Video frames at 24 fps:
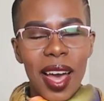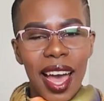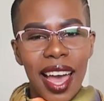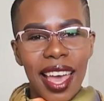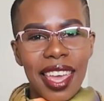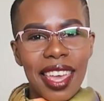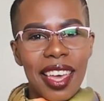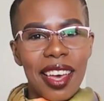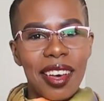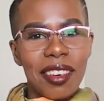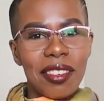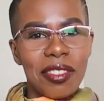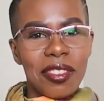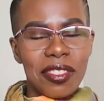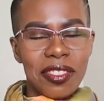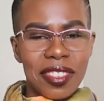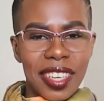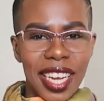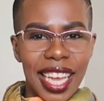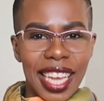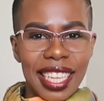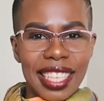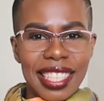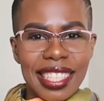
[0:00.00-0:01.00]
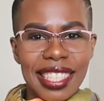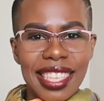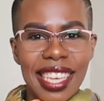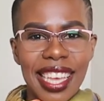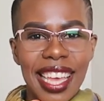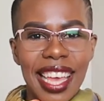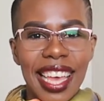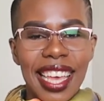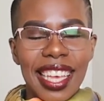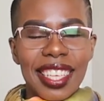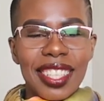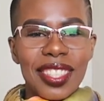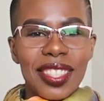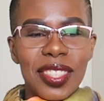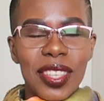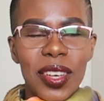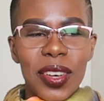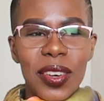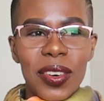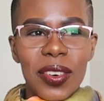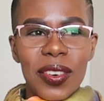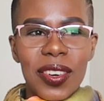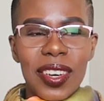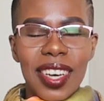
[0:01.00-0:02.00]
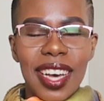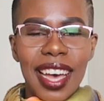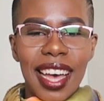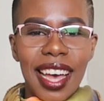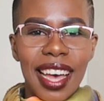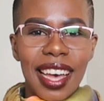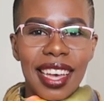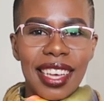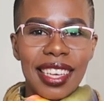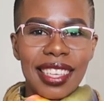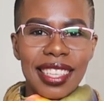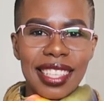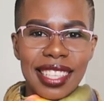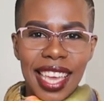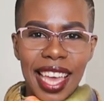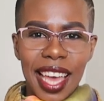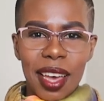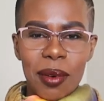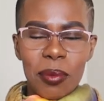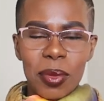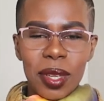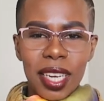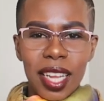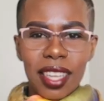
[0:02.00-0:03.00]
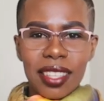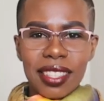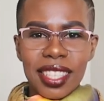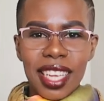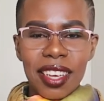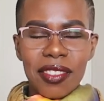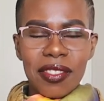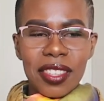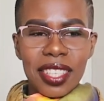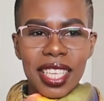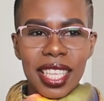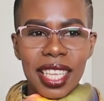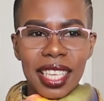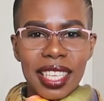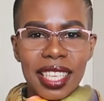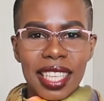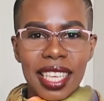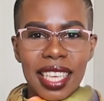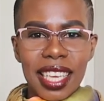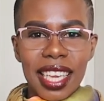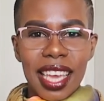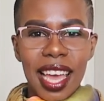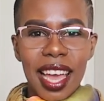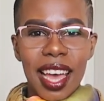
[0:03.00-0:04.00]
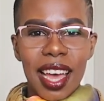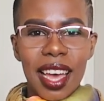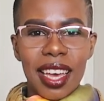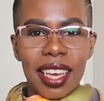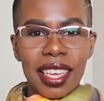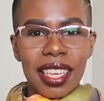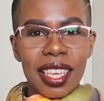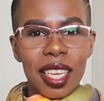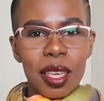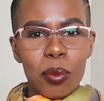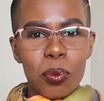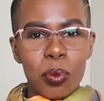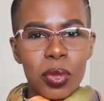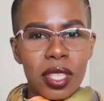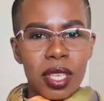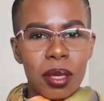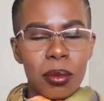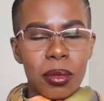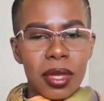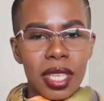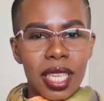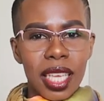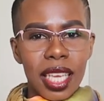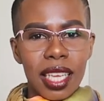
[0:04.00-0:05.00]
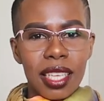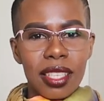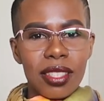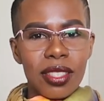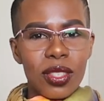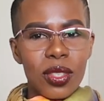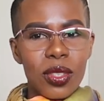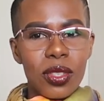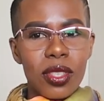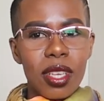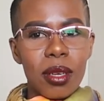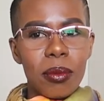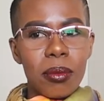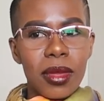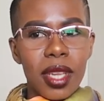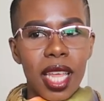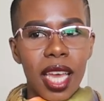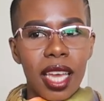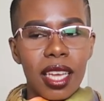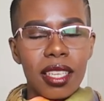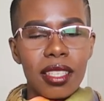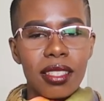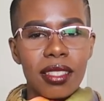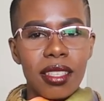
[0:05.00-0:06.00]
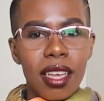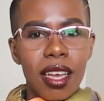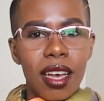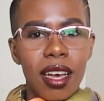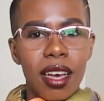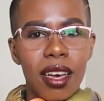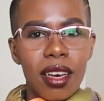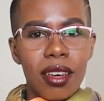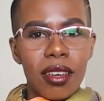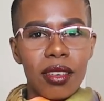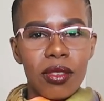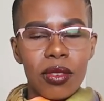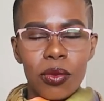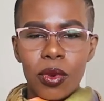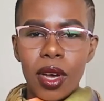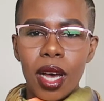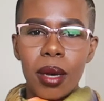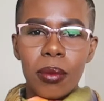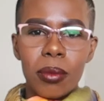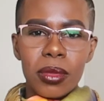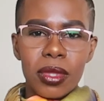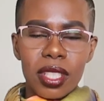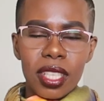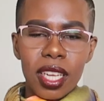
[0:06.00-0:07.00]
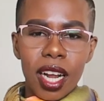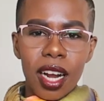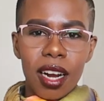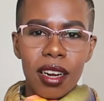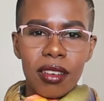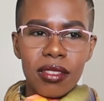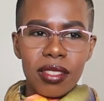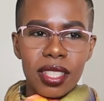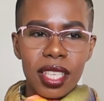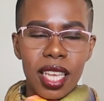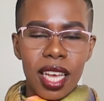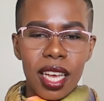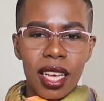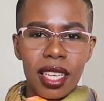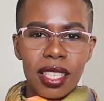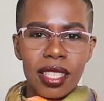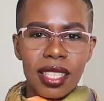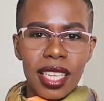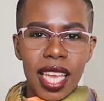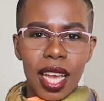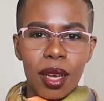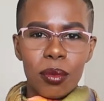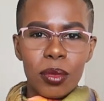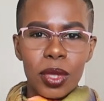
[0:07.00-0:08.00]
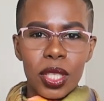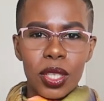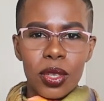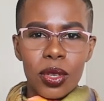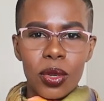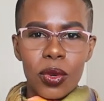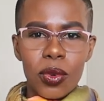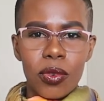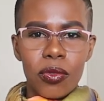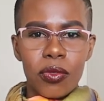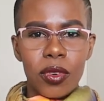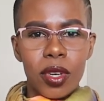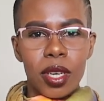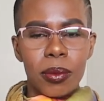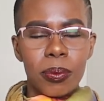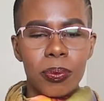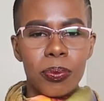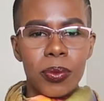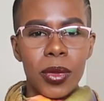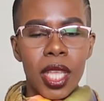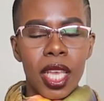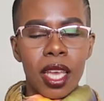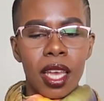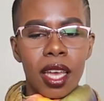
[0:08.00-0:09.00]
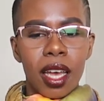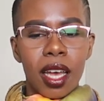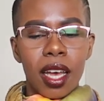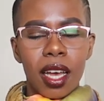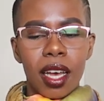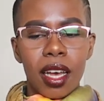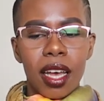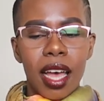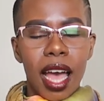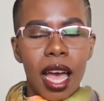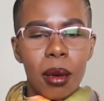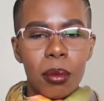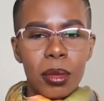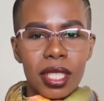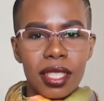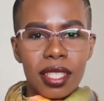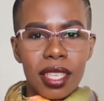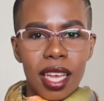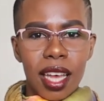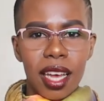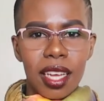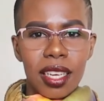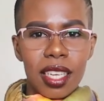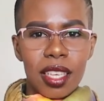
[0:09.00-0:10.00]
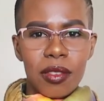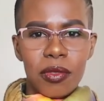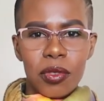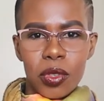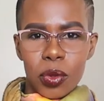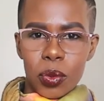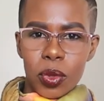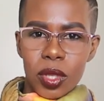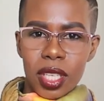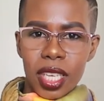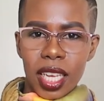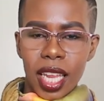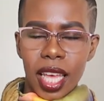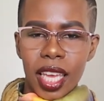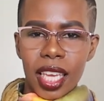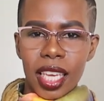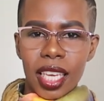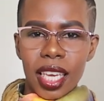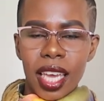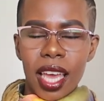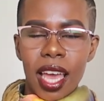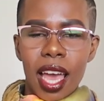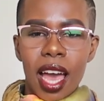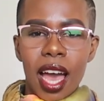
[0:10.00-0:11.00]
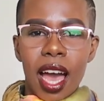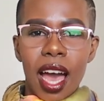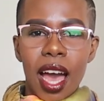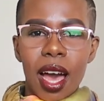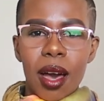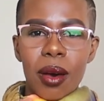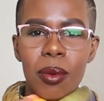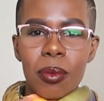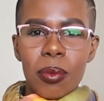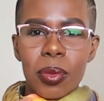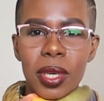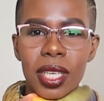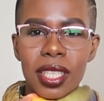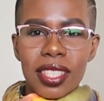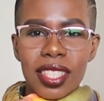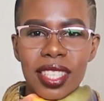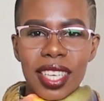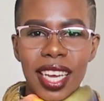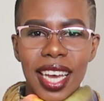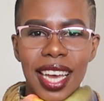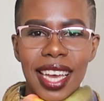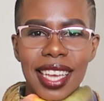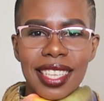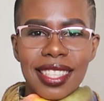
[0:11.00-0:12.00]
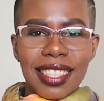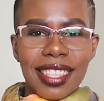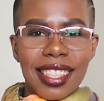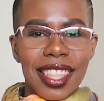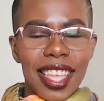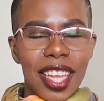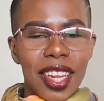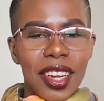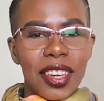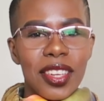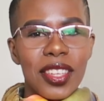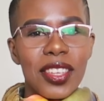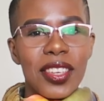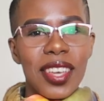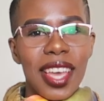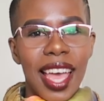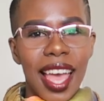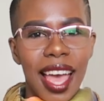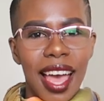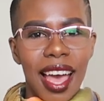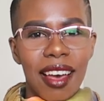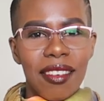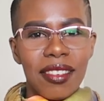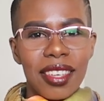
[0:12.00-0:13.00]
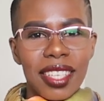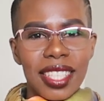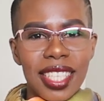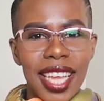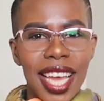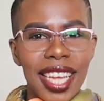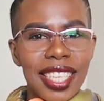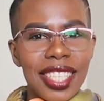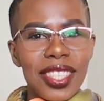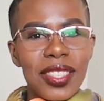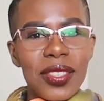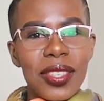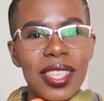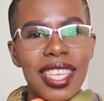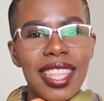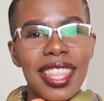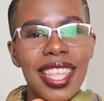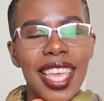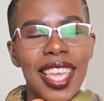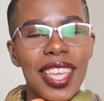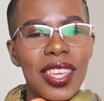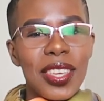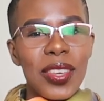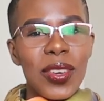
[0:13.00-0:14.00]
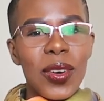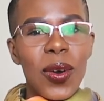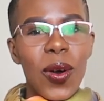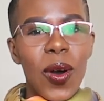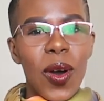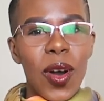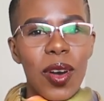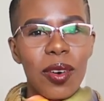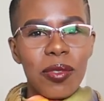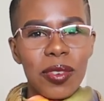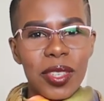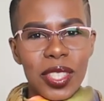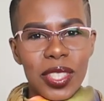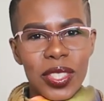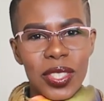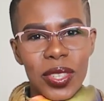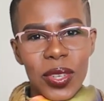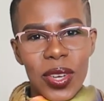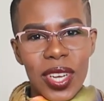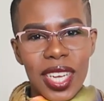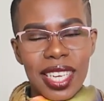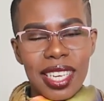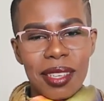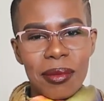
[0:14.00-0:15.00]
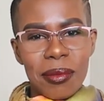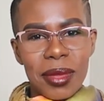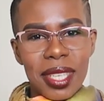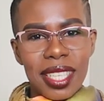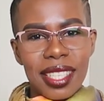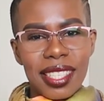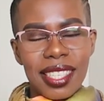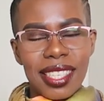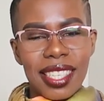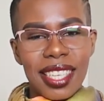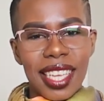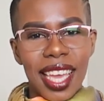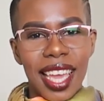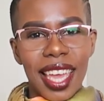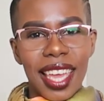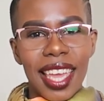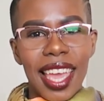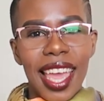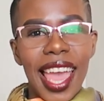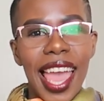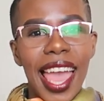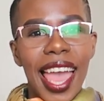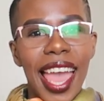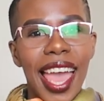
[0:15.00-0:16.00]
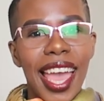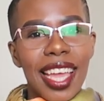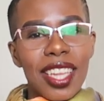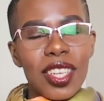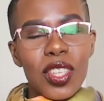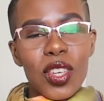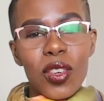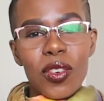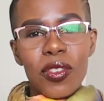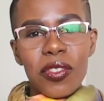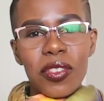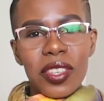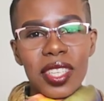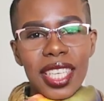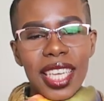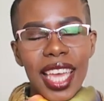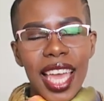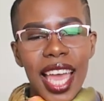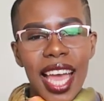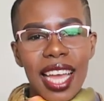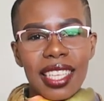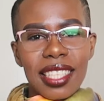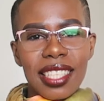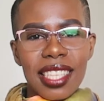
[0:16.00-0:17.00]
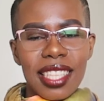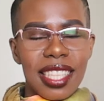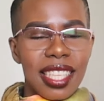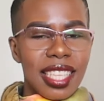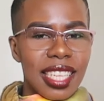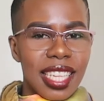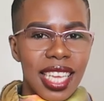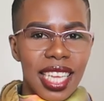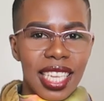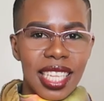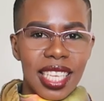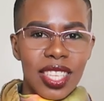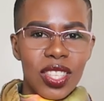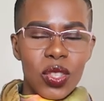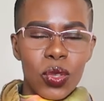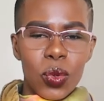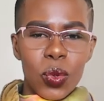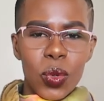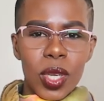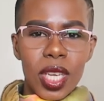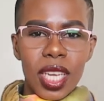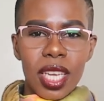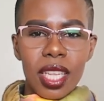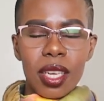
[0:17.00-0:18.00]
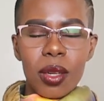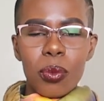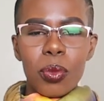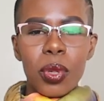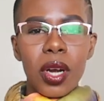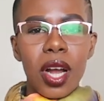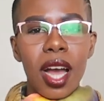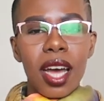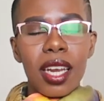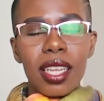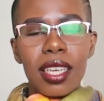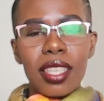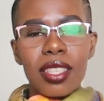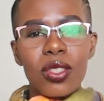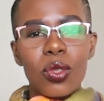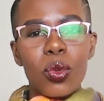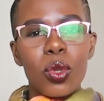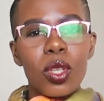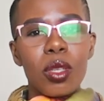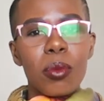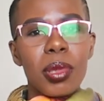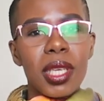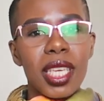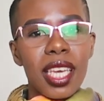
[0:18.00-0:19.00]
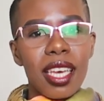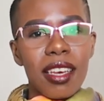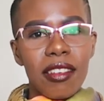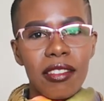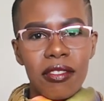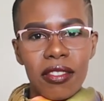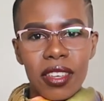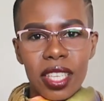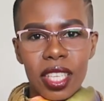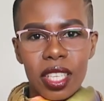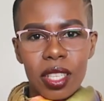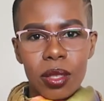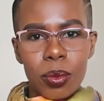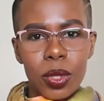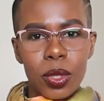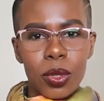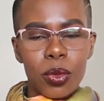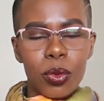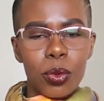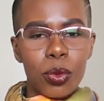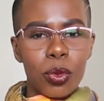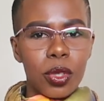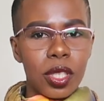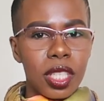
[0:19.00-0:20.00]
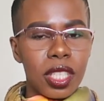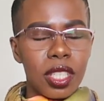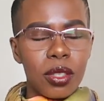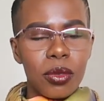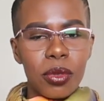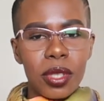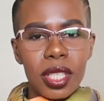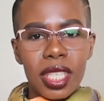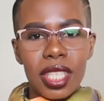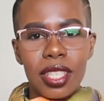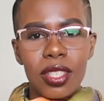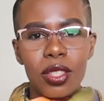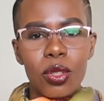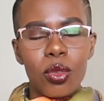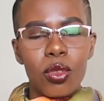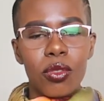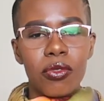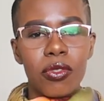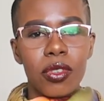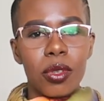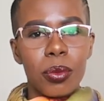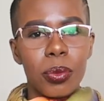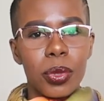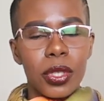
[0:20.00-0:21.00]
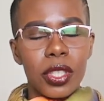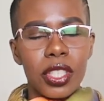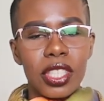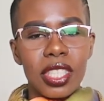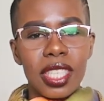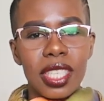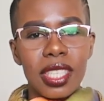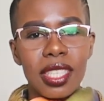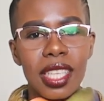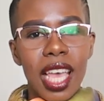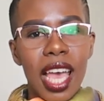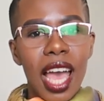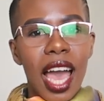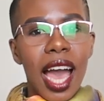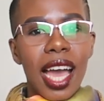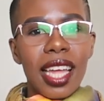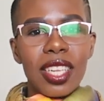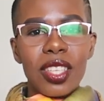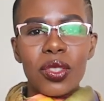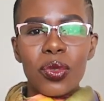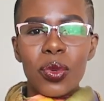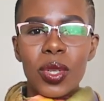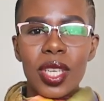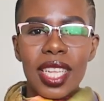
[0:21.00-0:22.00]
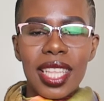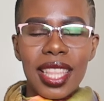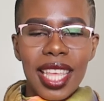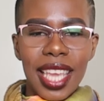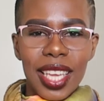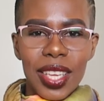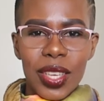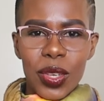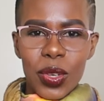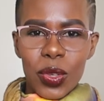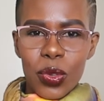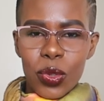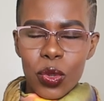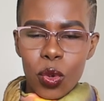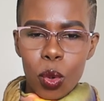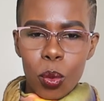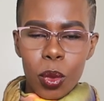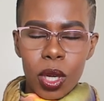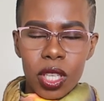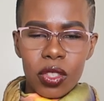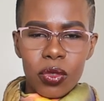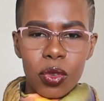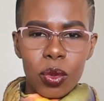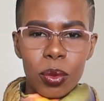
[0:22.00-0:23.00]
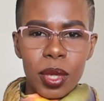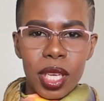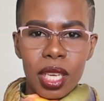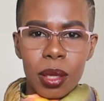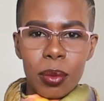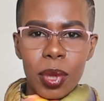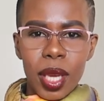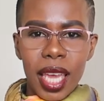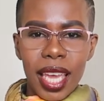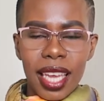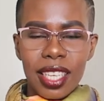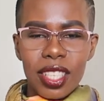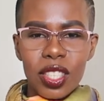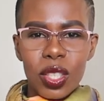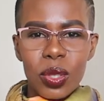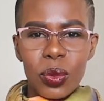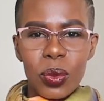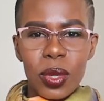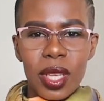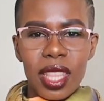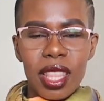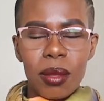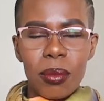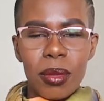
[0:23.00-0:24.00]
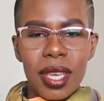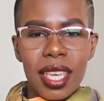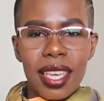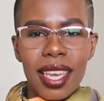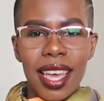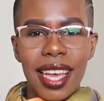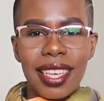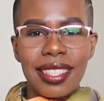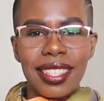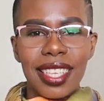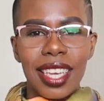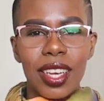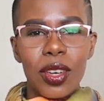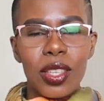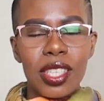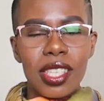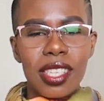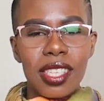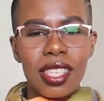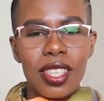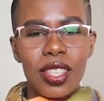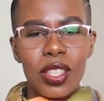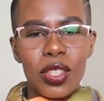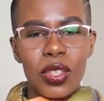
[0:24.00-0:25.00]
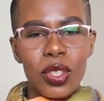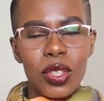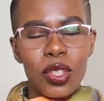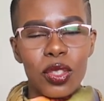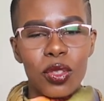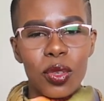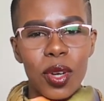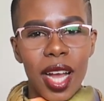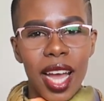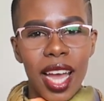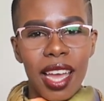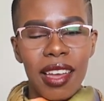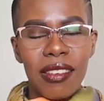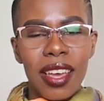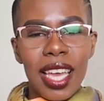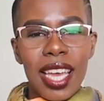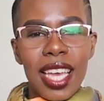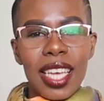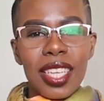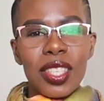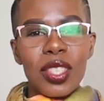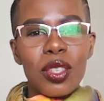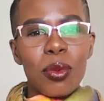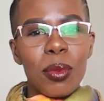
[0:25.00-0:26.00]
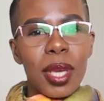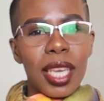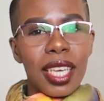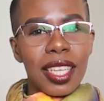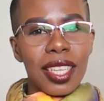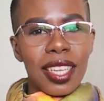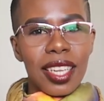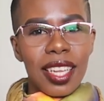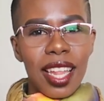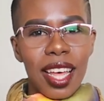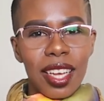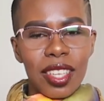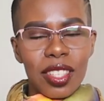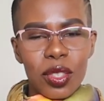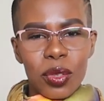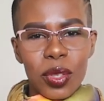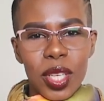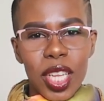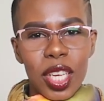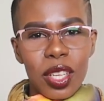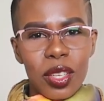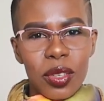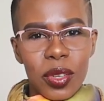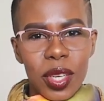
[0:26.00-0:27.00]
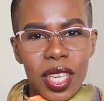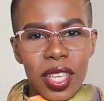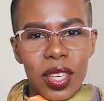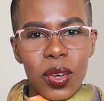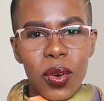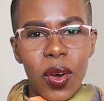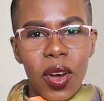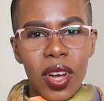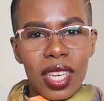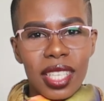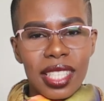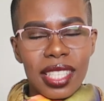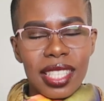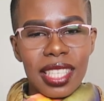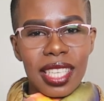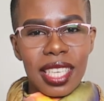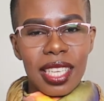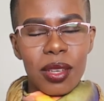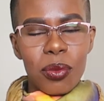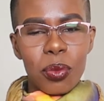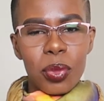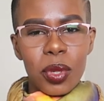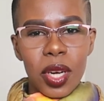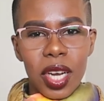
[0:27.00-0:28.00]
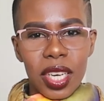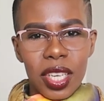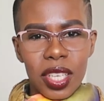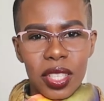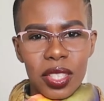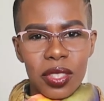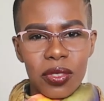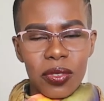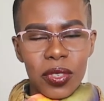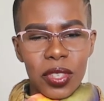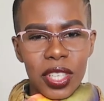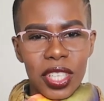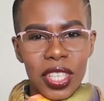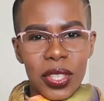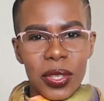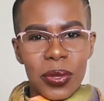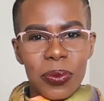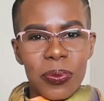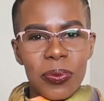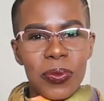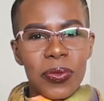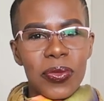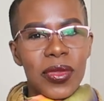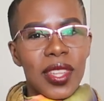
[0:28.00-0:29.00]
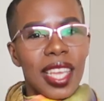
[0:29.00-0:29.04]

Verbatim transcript: by a friend so uh, yeah but i'll definitely uh, keep some links to some nice uh, um, scarves uh, down below from uh, amazon if you would like uh, but you guys there you have it i just want to thank you all for joining me today and don't forget the ladies queen products will be available really really soon for purchase i just want to thank you so much for being patient with me as i continue to strive to make luxury and great quality products for you